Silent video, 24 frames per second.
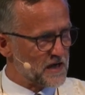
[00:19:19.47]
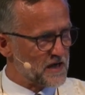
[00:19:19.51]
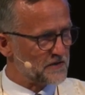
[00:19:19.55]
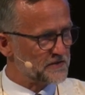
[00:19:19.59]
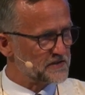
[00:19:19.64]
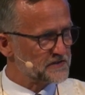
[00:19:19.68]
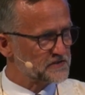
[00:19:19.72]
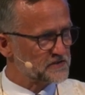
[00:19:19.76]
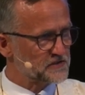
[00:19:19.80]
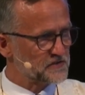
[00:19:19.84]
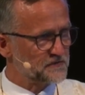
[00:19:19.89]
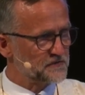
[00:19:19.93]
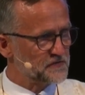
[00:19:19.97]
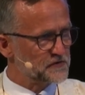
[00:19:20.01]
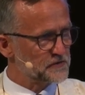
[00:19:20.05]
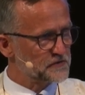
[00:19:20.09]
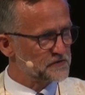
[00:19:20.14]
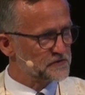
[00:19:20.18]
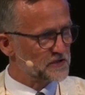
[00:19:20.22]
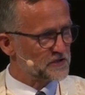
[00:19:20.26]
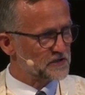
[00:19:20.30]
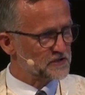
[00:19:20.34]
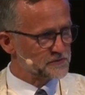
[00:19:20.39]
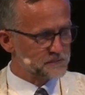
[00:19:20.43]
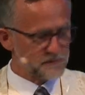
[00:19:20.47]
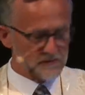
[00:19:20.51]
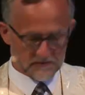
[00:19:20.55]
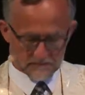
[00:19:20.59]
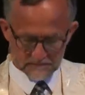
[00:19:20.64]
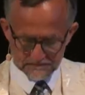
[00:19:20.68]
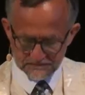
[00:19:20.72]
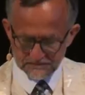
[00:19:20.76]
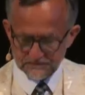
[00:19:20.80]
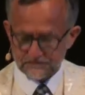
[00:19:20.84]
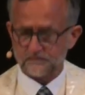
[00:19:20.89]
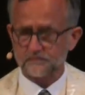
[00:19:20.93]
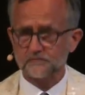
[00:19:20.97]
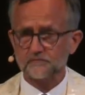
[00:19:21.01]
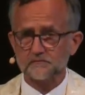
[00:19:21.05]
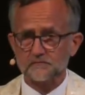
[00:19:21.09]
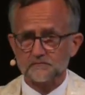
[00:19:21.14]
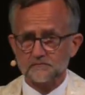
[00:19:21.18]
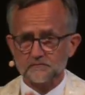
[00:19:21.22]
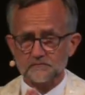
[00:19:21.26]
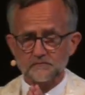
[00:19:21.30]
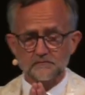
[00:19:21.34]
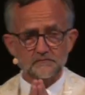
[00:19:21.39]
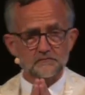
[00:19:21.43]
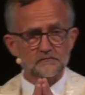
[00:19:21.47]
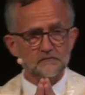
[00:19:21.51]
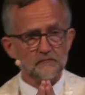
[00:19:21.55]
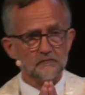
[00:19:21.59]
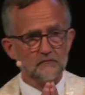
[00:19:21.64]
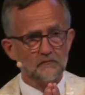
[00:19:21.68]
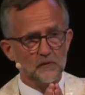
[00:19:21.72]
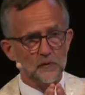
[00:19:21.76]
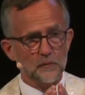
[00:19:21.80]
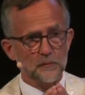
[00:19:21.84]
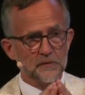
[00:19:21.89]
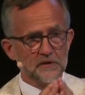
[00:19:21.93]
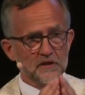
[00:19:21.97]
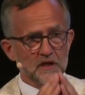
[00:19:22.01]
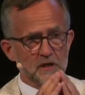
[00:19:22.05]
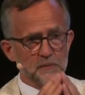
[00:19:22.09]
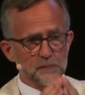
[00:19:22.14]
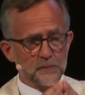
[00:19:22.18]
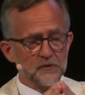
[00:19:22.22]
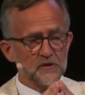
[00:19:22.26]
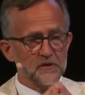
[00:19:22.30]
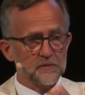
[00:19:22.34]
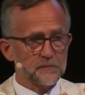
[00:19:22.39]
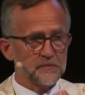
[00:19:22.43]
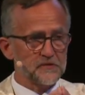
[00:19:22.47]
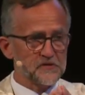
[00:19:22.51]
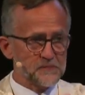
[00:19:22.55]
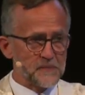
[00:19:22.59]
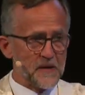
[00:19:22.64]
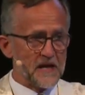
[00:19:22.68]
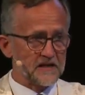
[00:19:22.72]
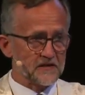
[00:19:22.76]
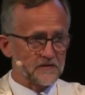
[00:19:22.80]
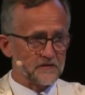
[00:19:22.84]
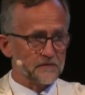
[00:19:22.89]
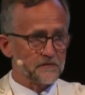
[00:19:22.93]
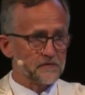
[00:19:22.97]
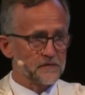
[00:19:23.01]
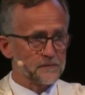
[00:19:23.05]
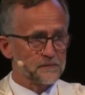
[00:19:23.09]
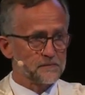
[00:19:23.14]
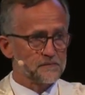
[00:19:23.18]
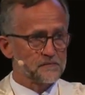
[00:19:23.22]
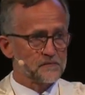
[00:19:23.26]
wow, that's severe judgment. But you got to put it in perspective.